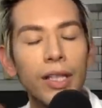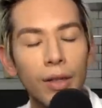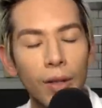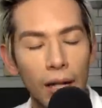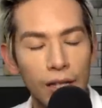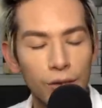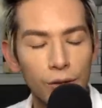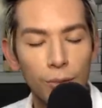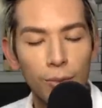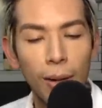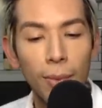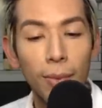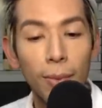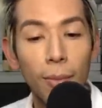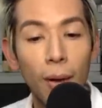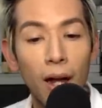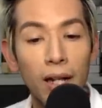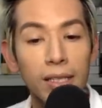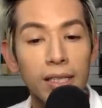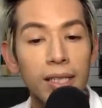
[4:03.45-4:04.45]
You guys remember
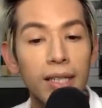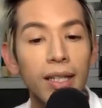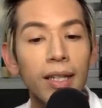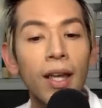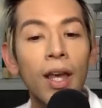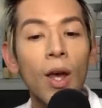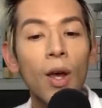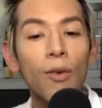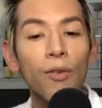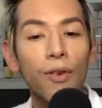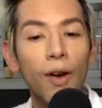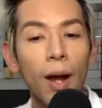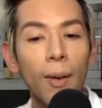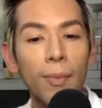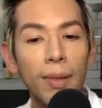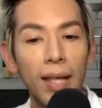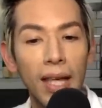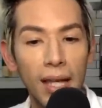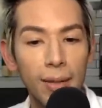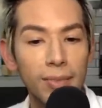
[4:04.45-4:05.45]
Monty
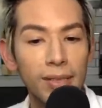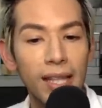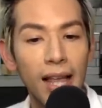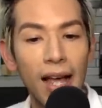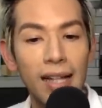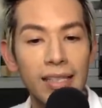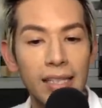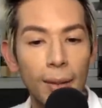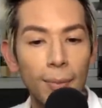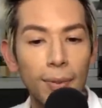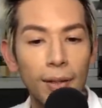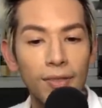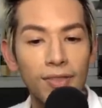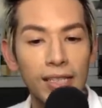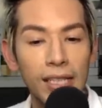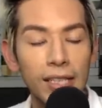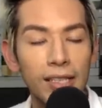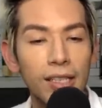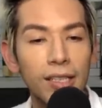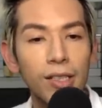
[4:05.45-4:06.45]
from Kim's last couple of
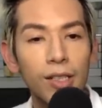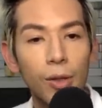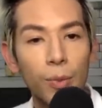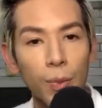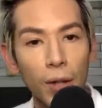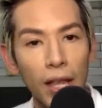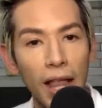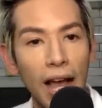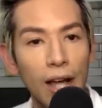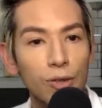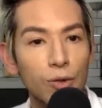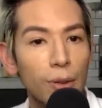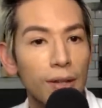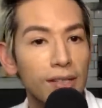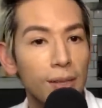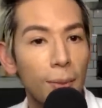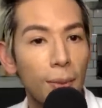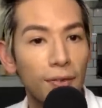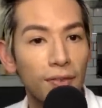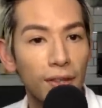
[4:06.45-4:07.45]
seasons on Real
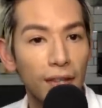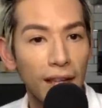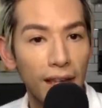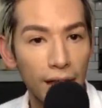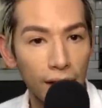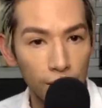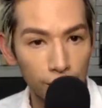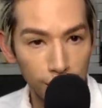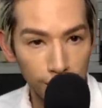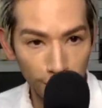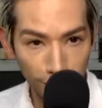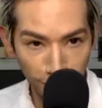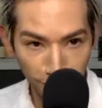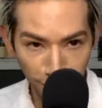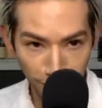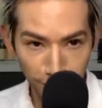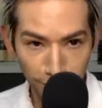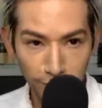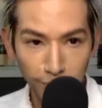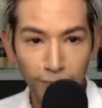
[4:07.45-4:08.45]
Housewives of Beverly Hills.
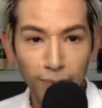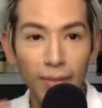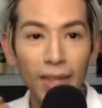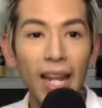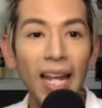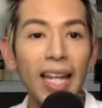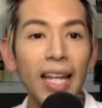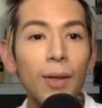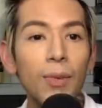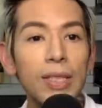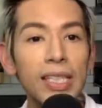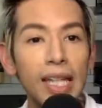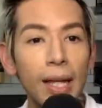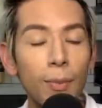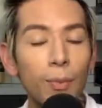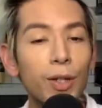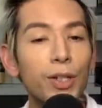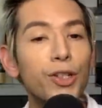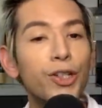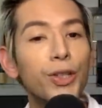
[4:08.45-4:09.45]
He was
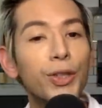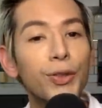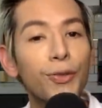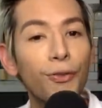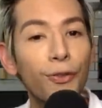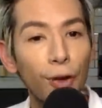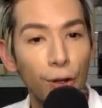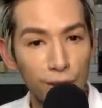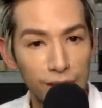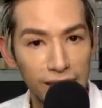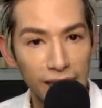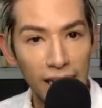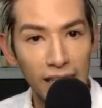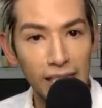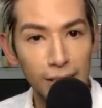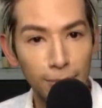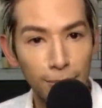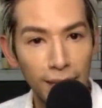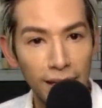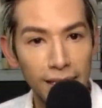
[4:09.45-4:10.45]
Kim Richards' first
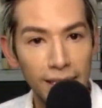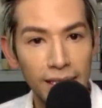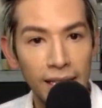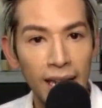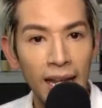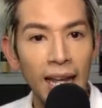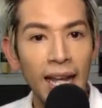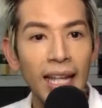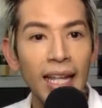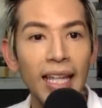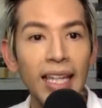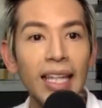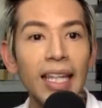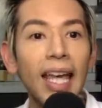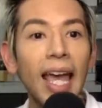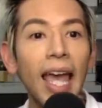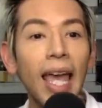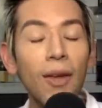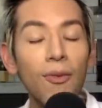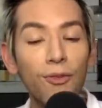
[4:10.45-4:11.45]
husband. He
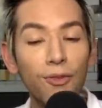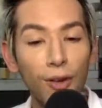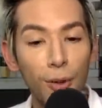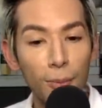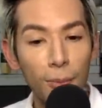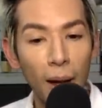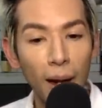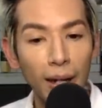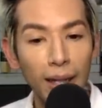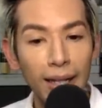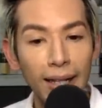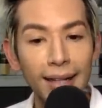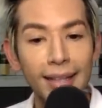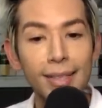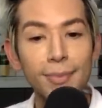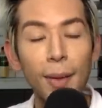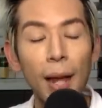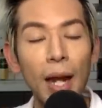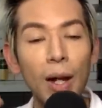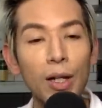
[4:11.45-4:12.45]
came from money.
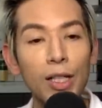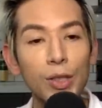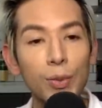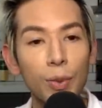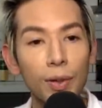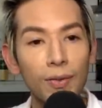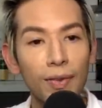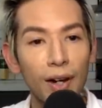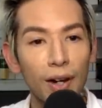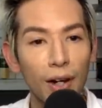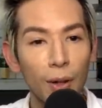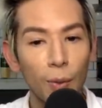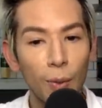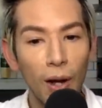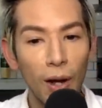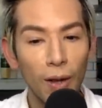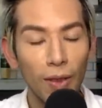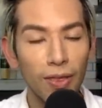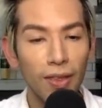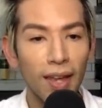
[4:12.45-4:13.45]
His parents were very
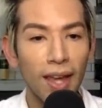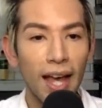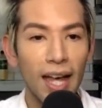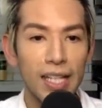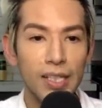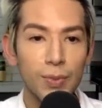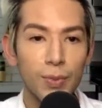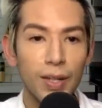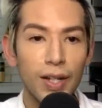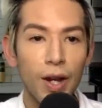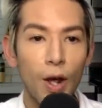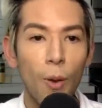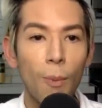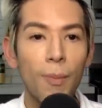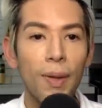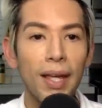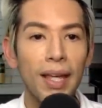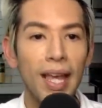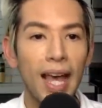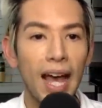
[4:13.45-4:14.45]
wealthy. As we know,
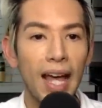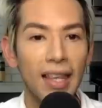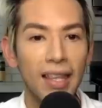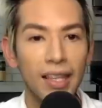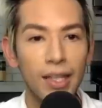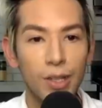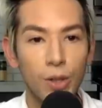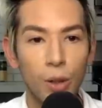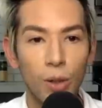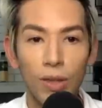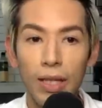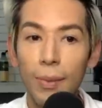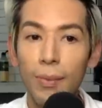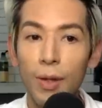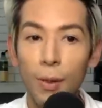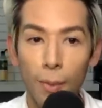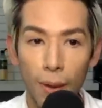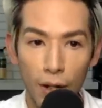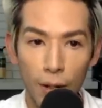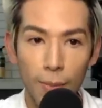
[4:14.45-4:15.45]
Big Kathy told them,
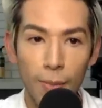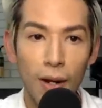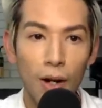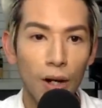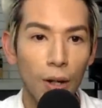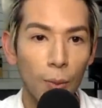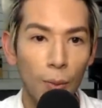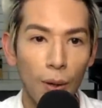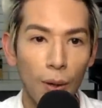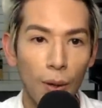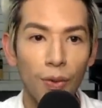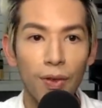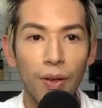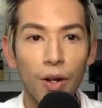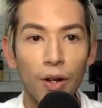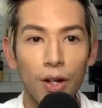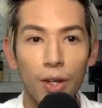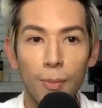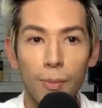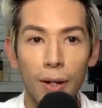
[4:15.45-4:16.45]
you better marry
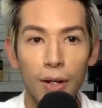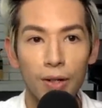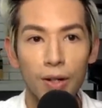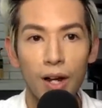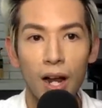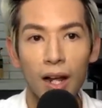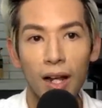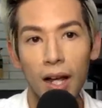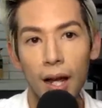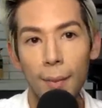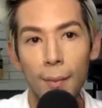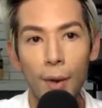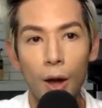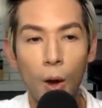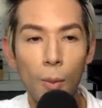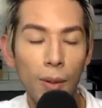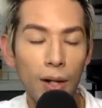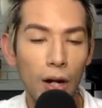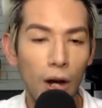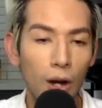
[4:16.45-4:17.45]
wealthy or you better not come
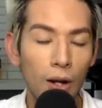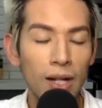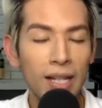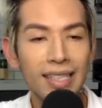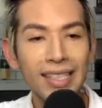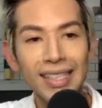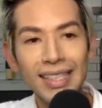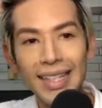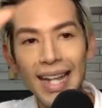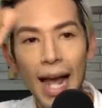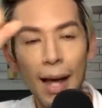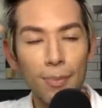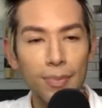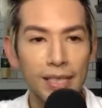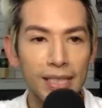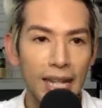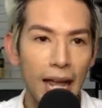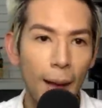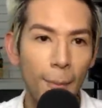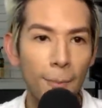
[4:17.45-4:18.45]
home at all. Snap,
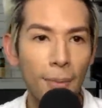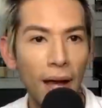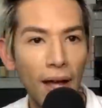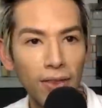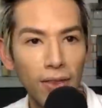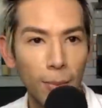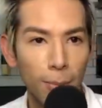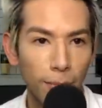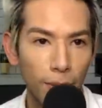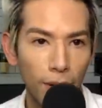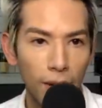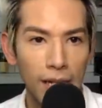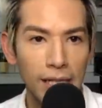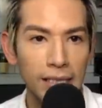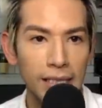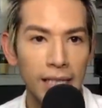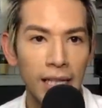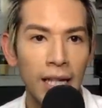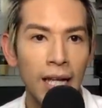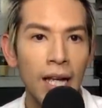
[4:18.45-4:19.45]
snap, pat the
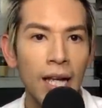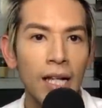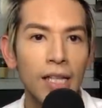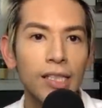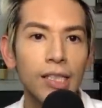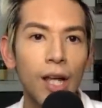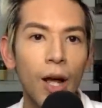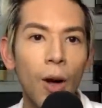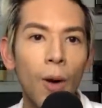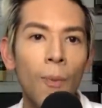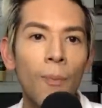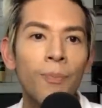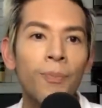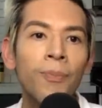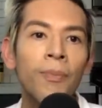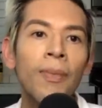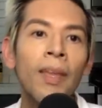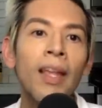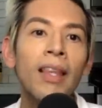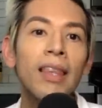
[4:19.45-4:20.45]
puss. So
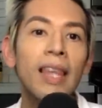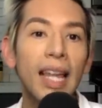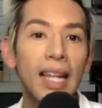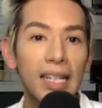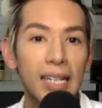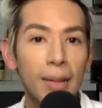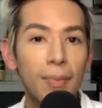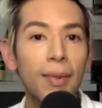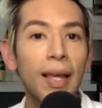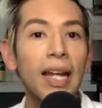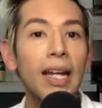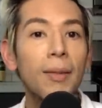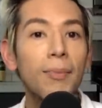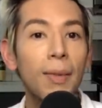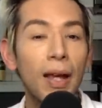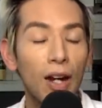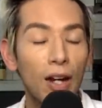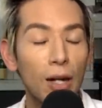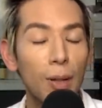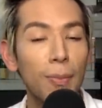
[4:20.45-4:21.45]
they ended up getting
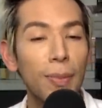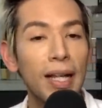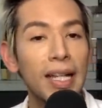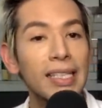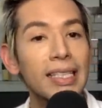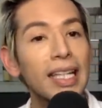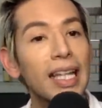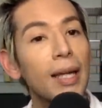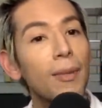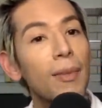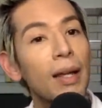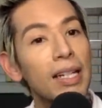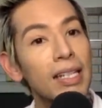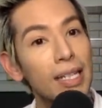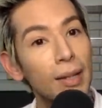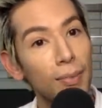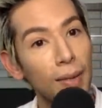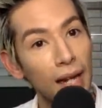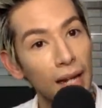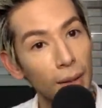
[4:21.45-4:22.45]
married because Kim
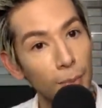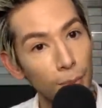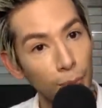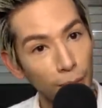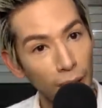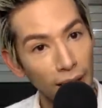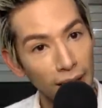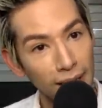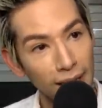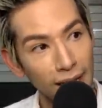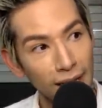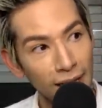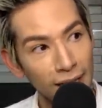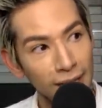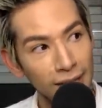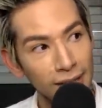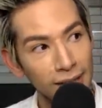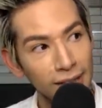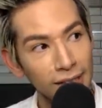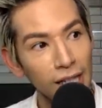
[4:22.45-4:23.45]
ended up getting pregnant.
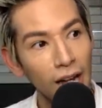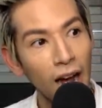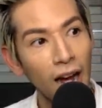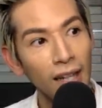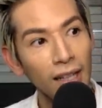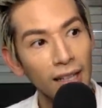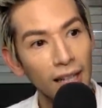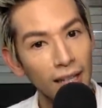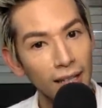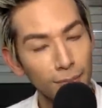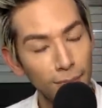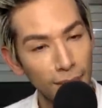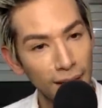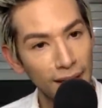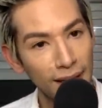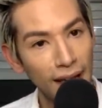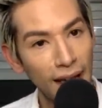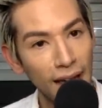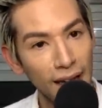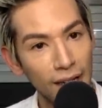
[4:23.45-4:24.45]
Not like
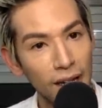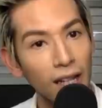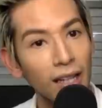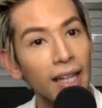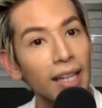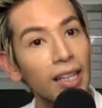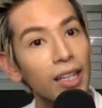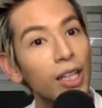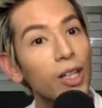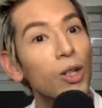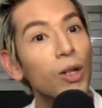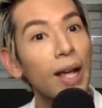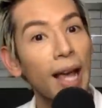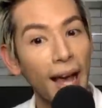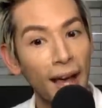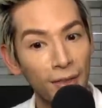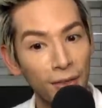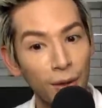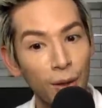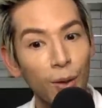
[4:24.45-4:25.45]
Big Cat, not like little
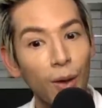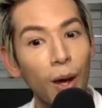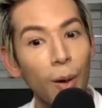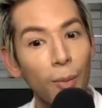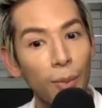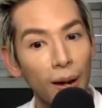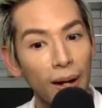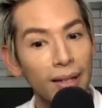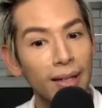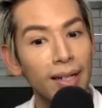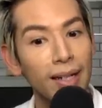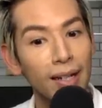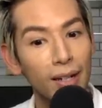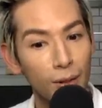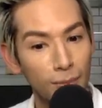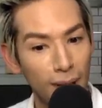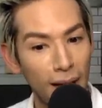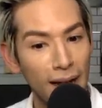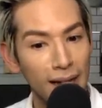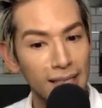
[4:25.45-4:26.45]
Kathy who got pregnant in
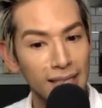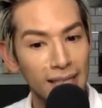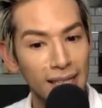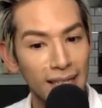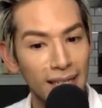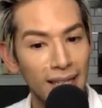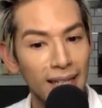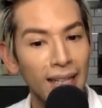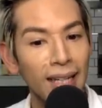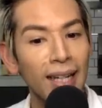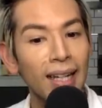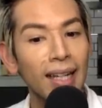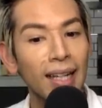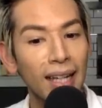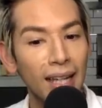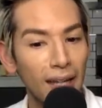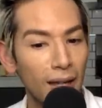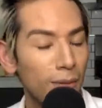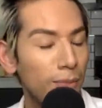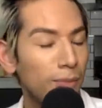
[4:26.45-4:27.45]
her backseat.
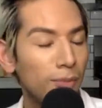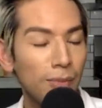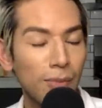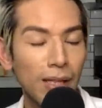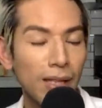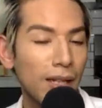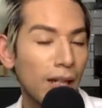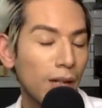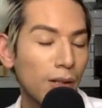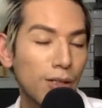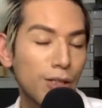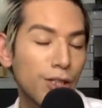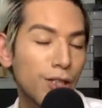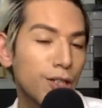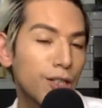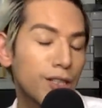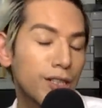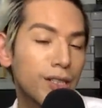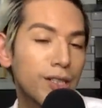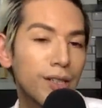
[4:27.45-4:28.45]
Kim, you know, she
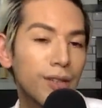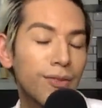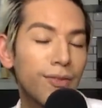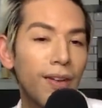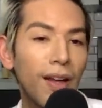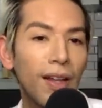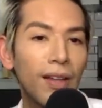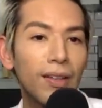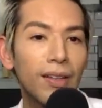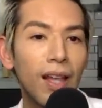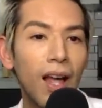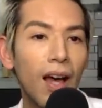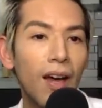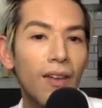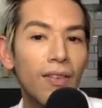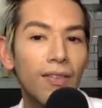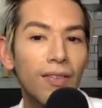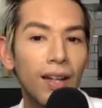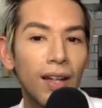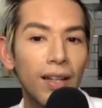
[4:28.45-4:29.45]
just fell in
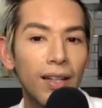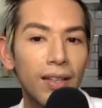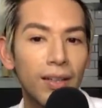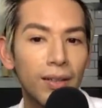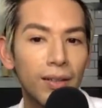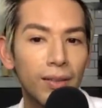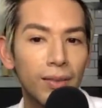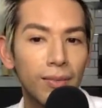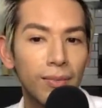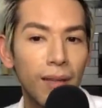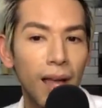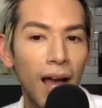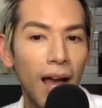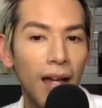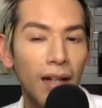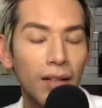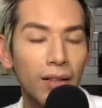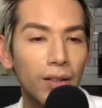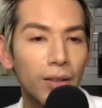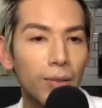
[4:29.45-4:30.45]
love and
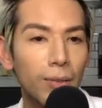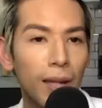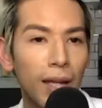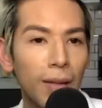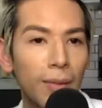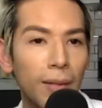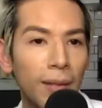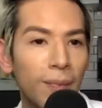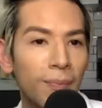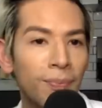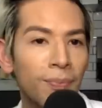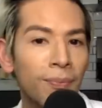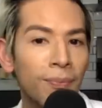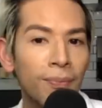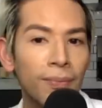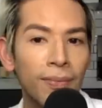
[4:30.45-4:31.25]
had a little baby.